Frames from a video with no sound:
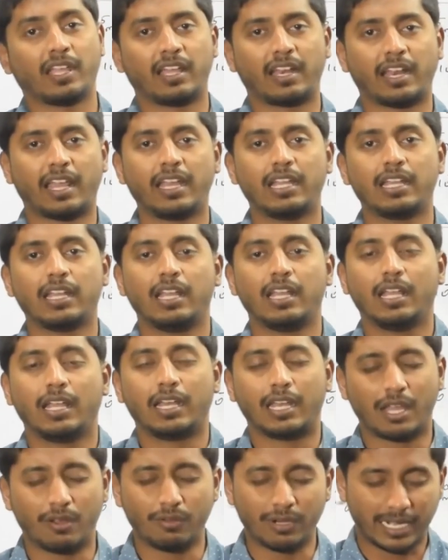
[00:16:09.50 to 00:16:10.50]
right.
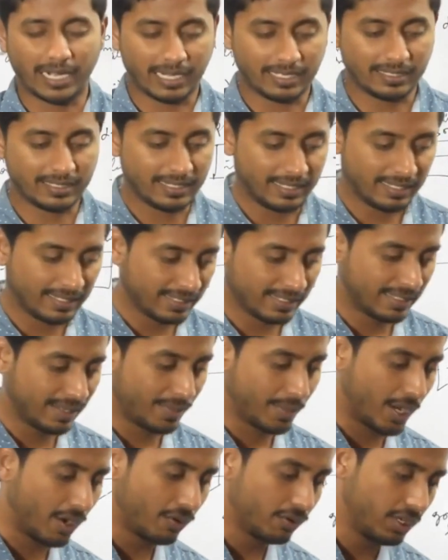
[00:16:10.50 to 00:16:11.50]
Now let us discuss
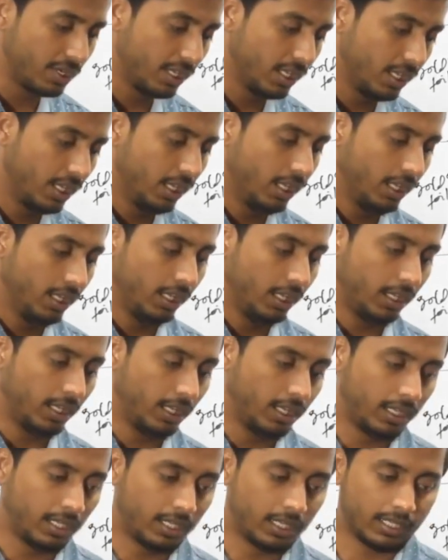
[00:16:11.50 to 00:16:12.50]
about
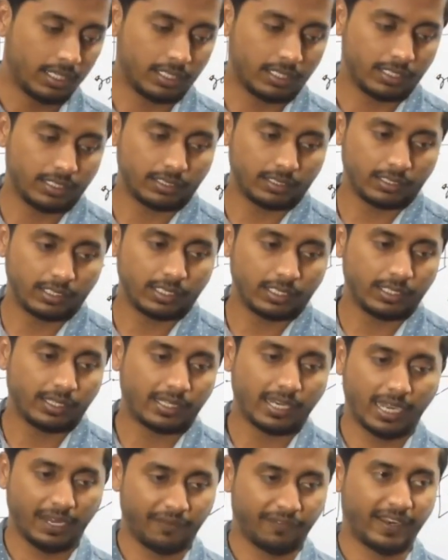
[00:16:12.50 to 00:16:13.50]

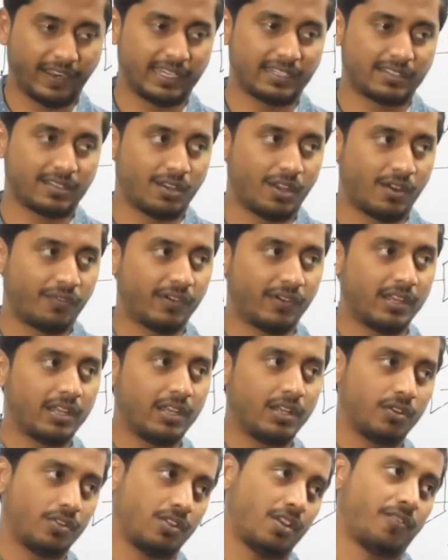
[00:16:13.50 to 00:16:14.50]
the defects of
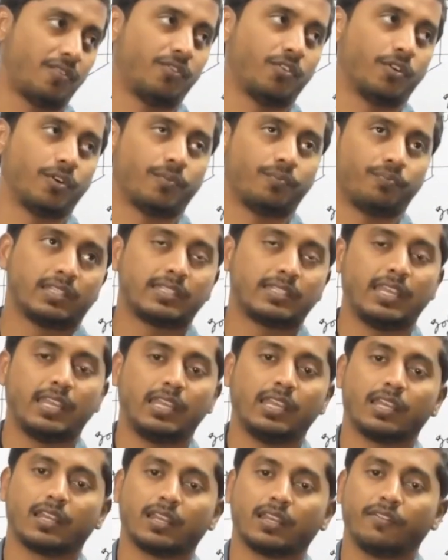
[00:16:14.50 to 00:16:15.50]
a Rutherford. See
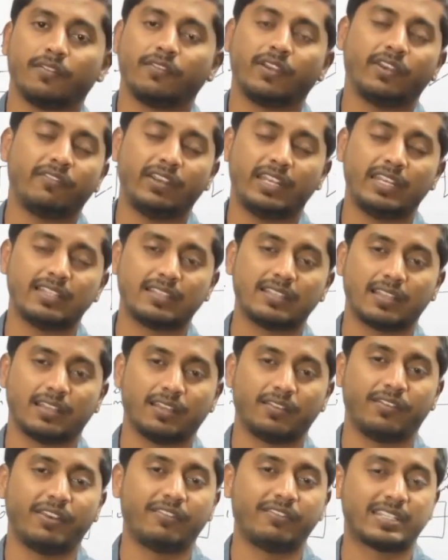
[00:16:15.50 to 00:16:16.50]
here, when
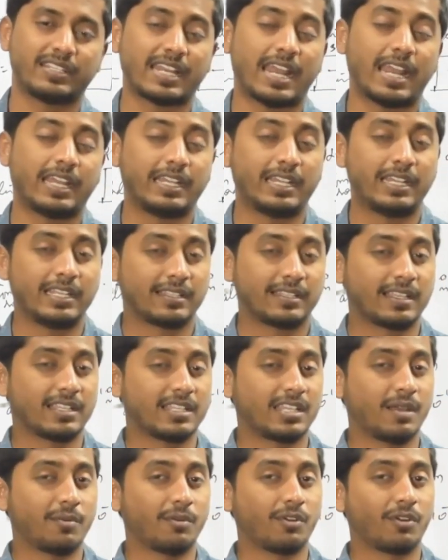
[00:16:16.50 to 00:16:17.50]
we started
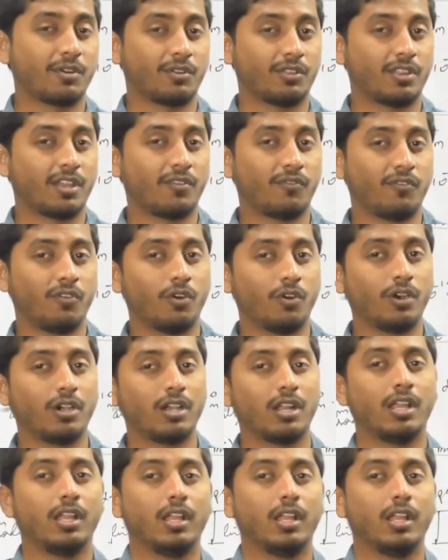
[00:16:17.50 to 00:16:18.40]
discussion about Rutherford,